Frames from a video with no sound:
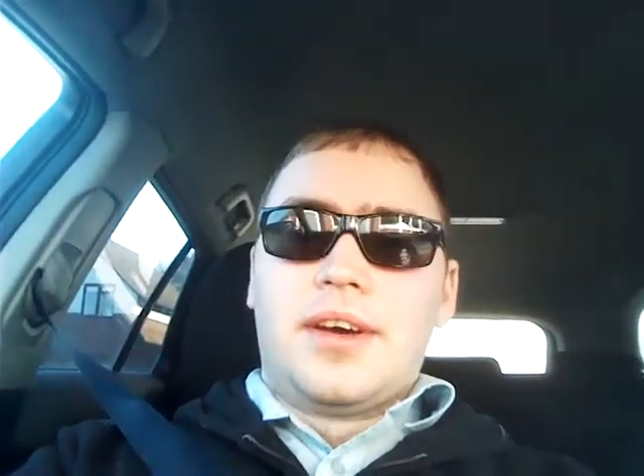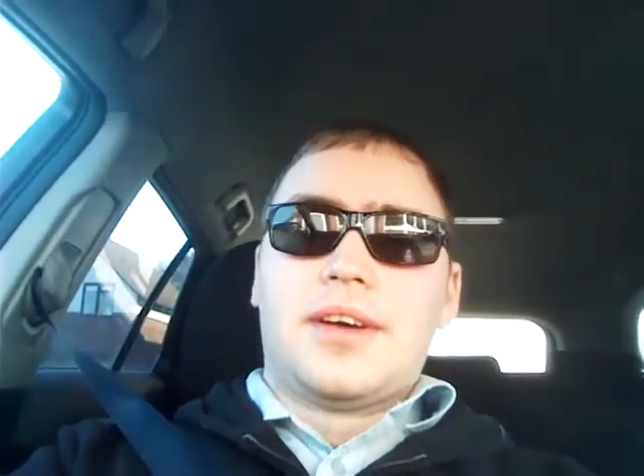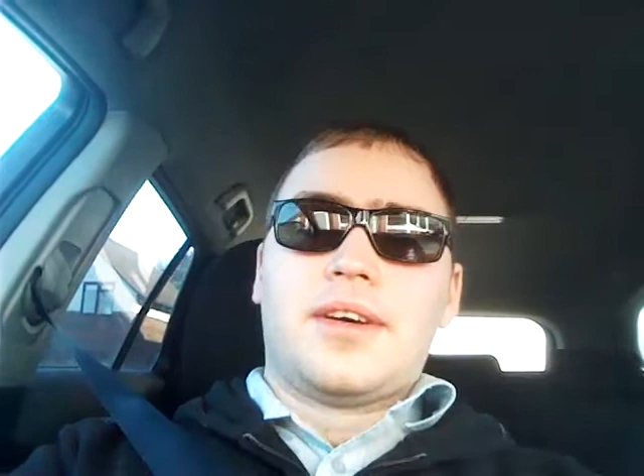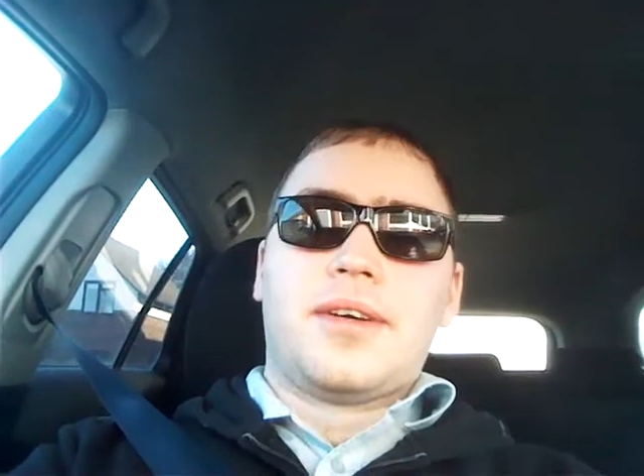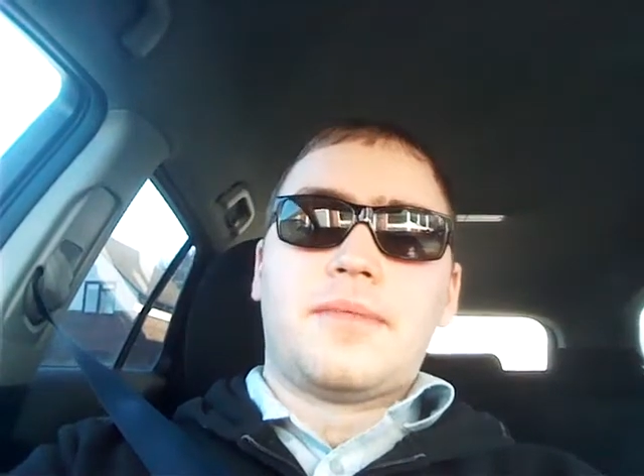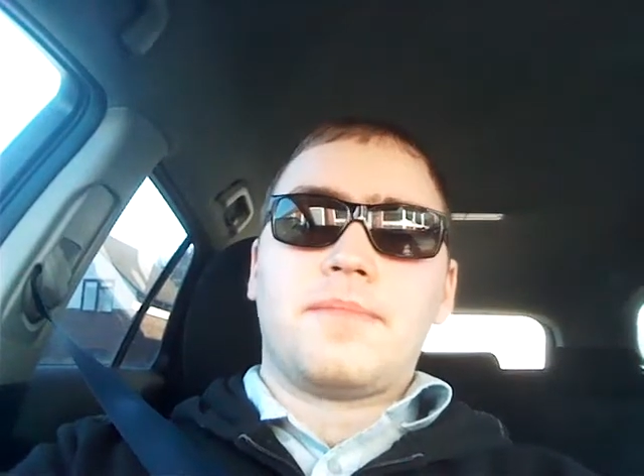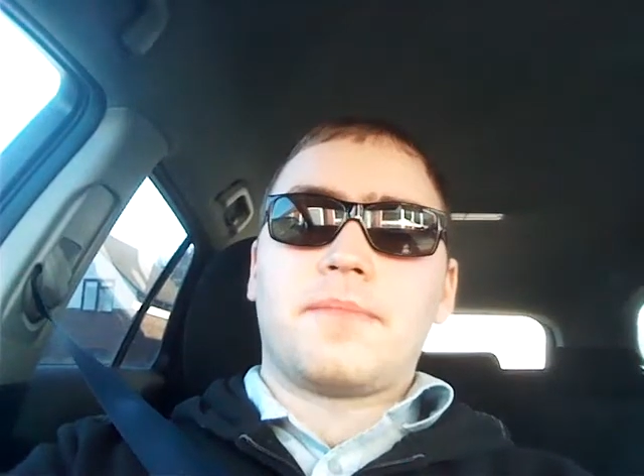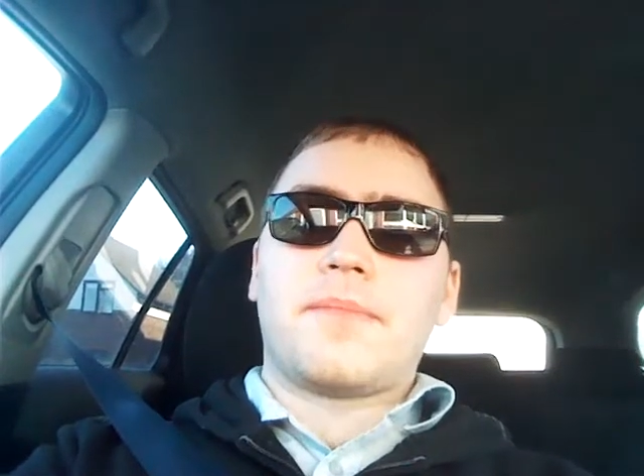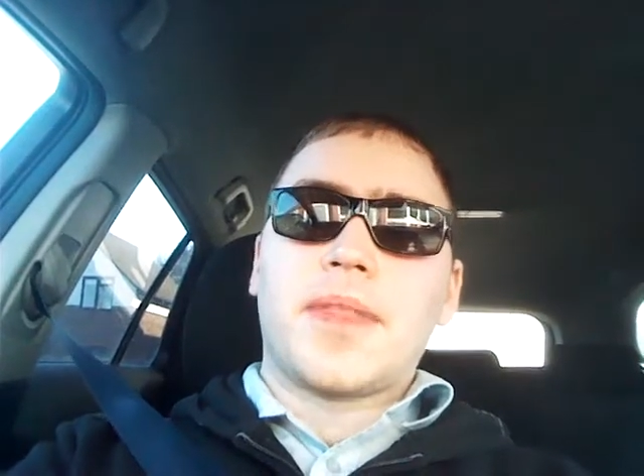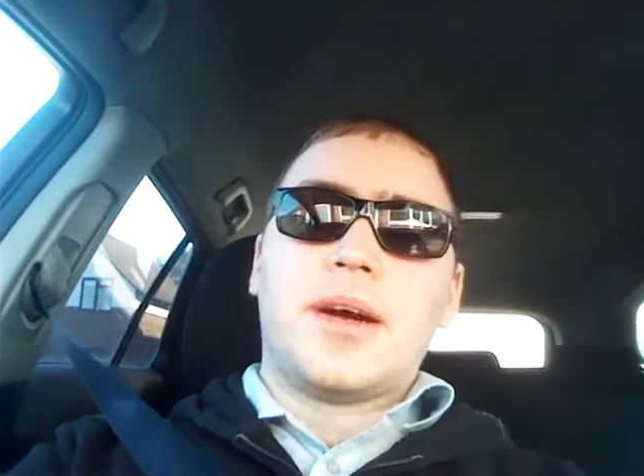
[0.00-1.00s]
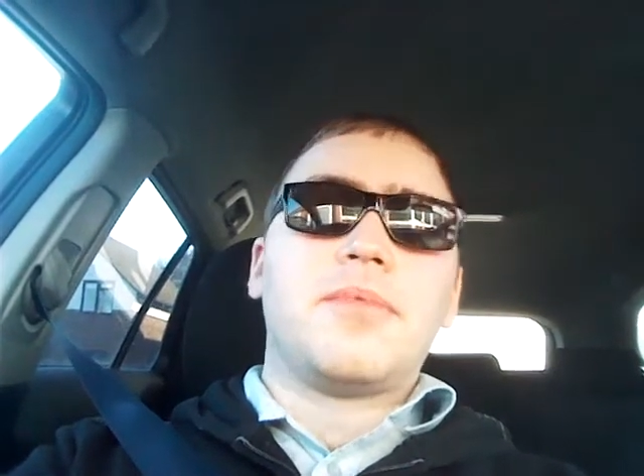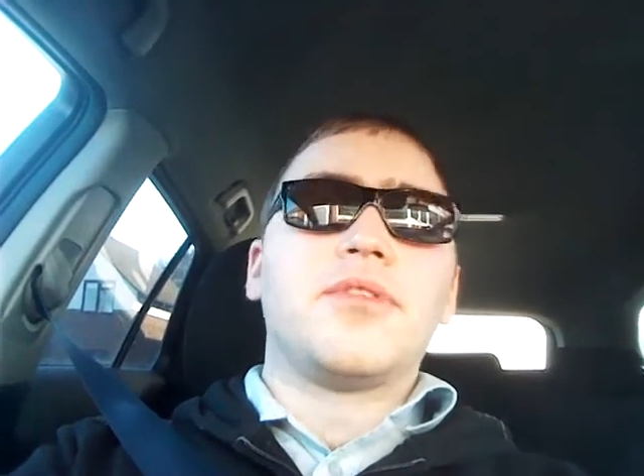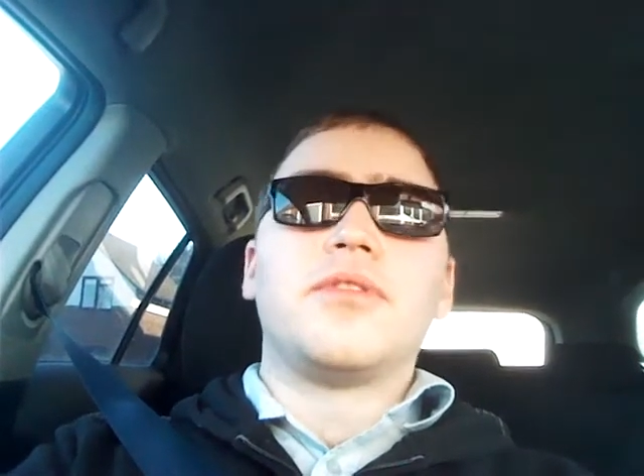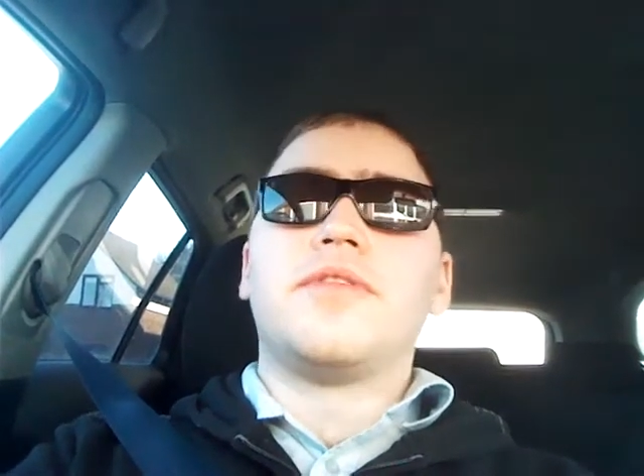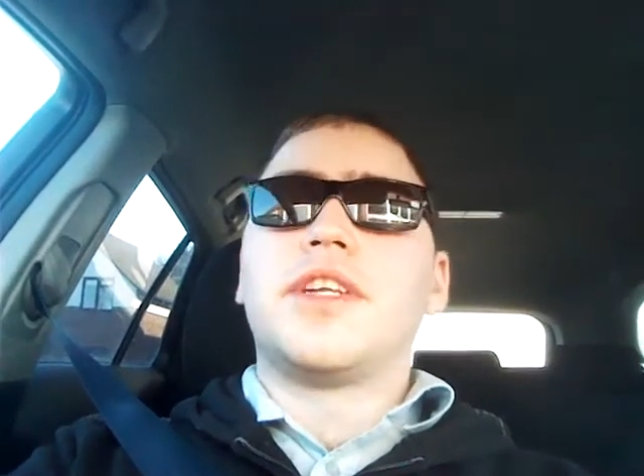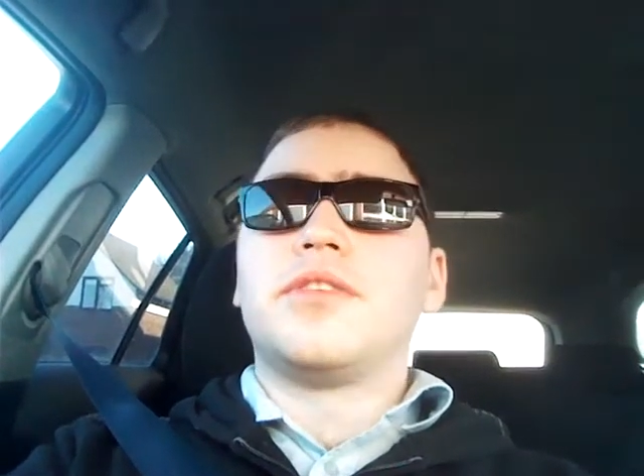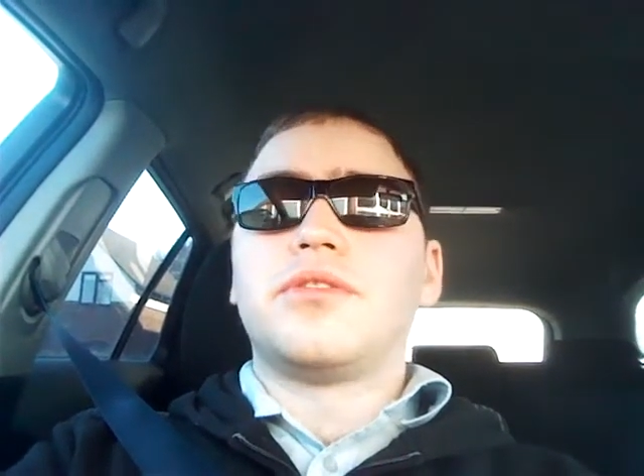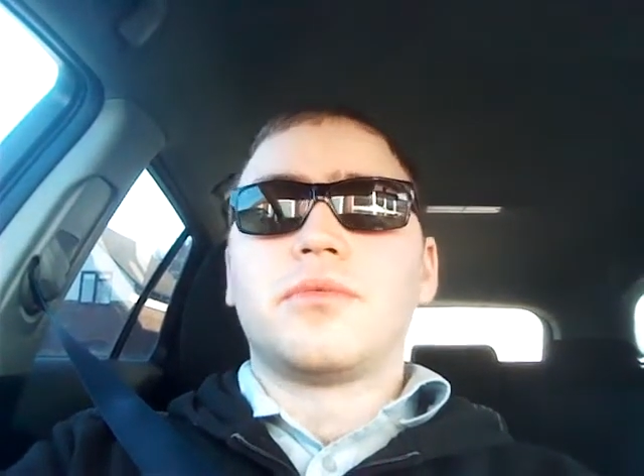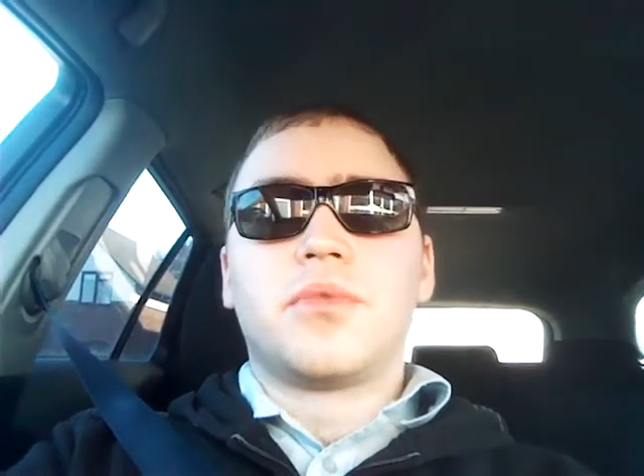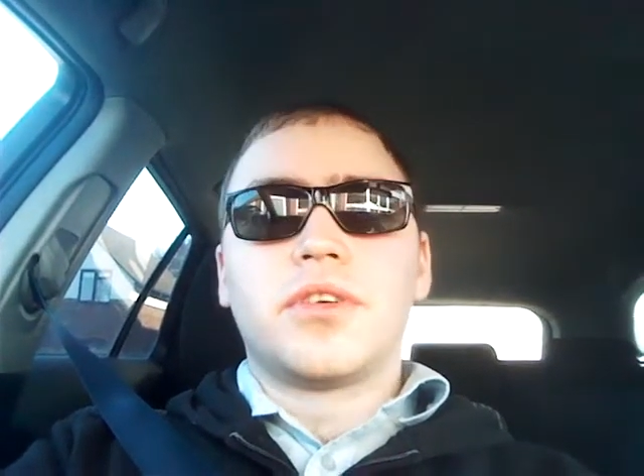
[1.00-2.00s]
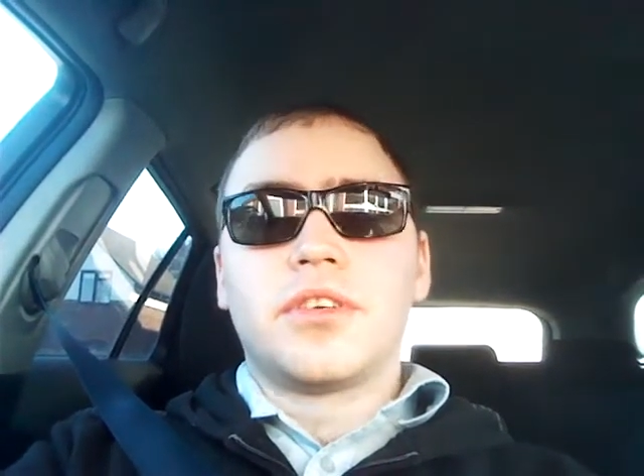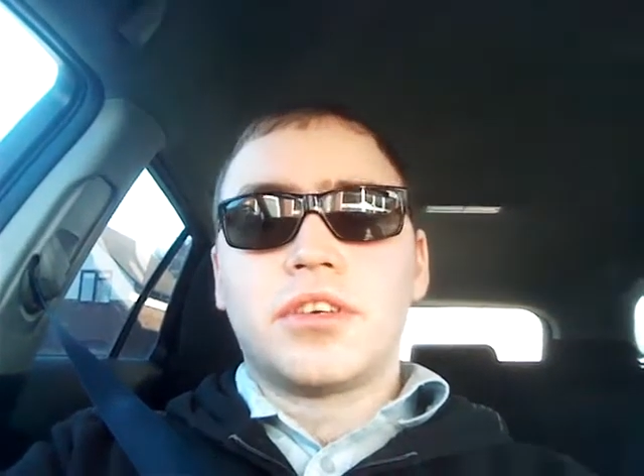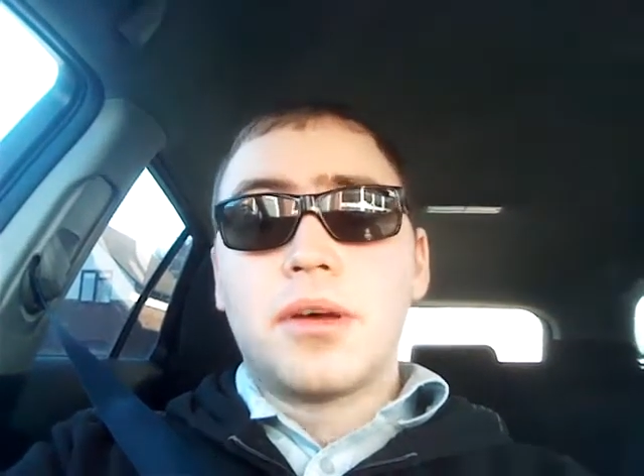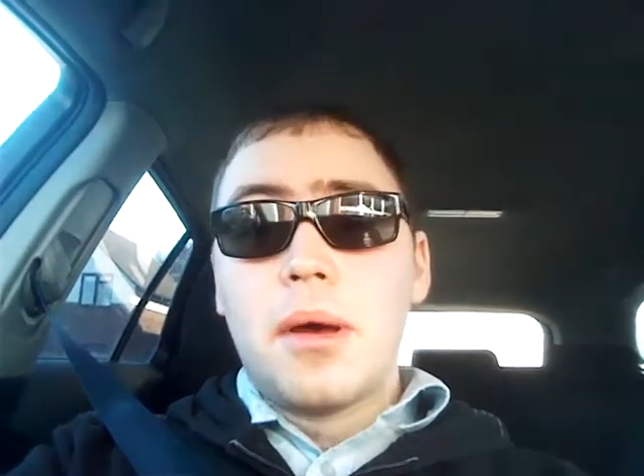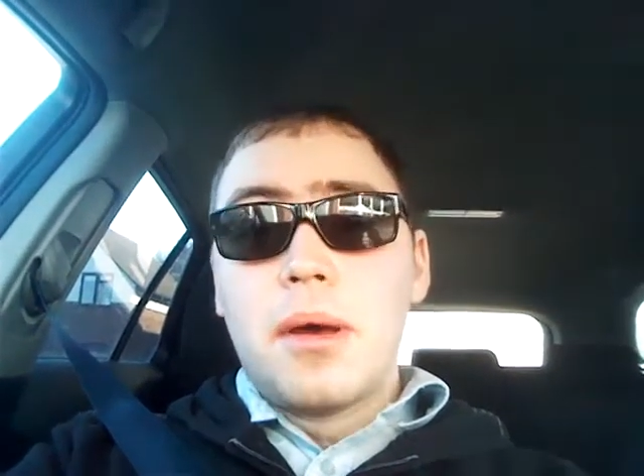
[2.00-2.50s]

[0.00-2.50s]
upload videos and whatnot.